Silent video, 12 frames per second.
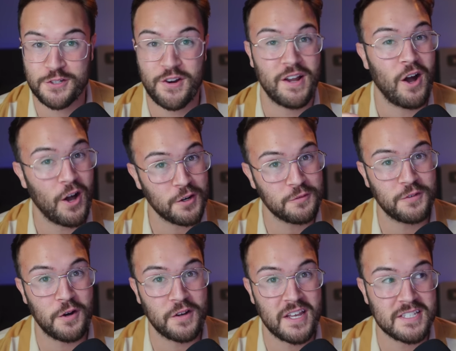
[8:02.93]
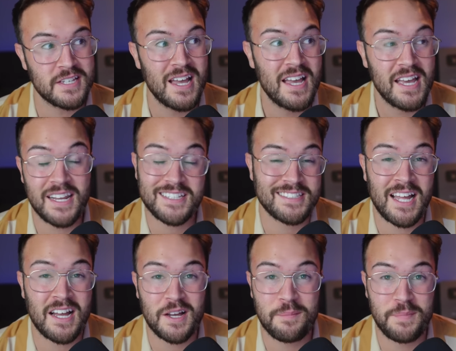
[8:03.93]
great autofocus, and it's
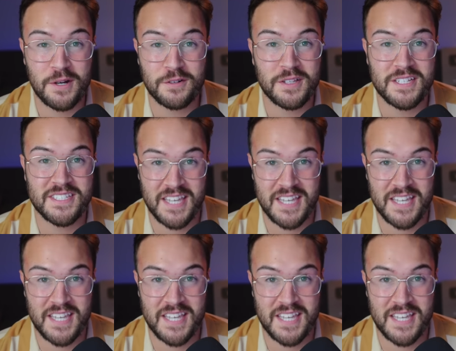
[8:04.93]
not a mirrorless